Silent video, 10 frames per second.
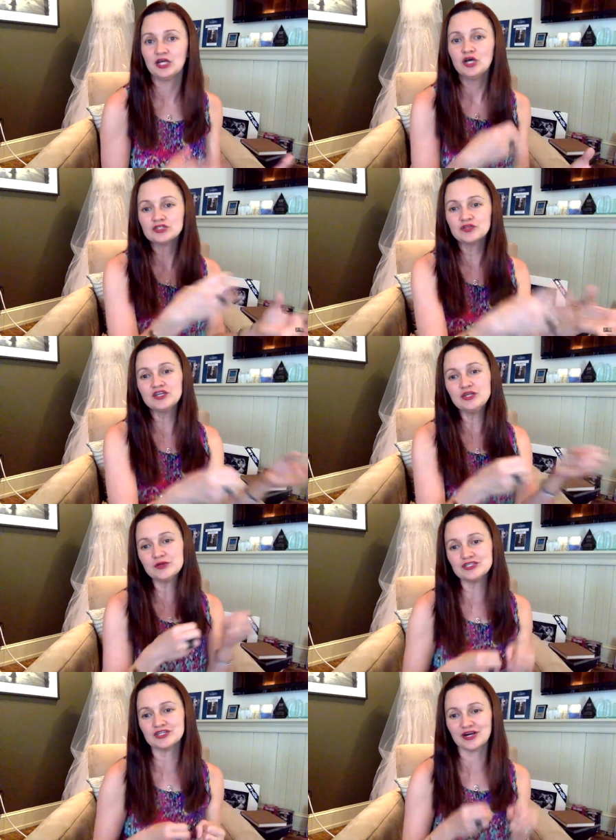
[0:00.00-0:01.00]
So then you can
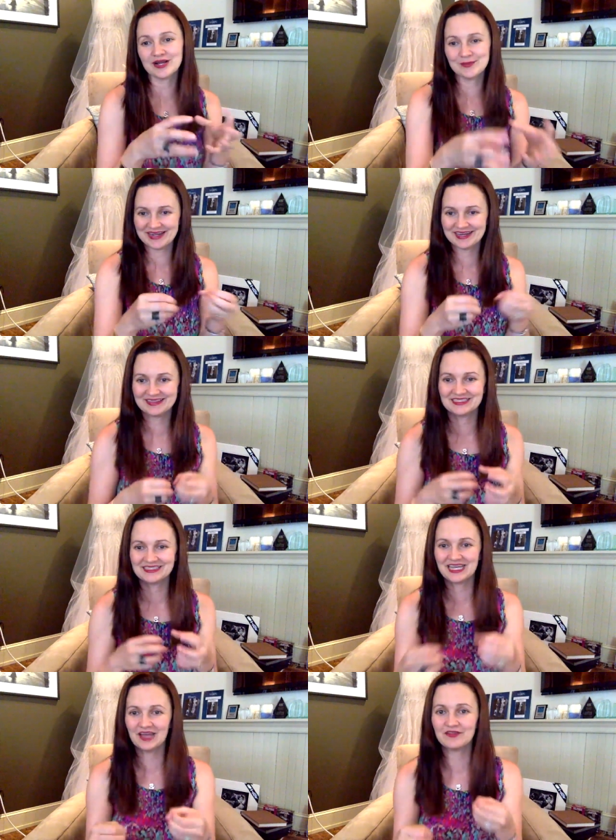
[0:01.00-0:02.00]
start combining things
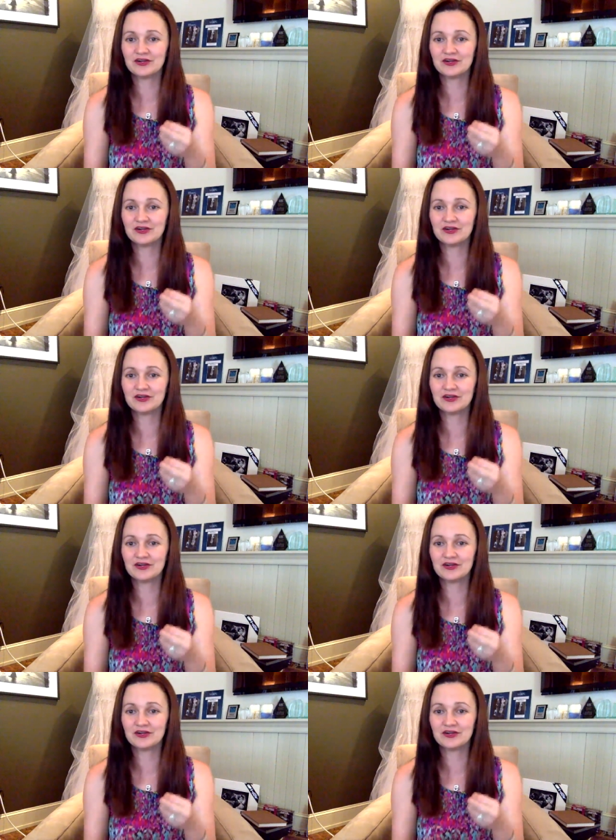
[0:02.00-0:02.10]
together.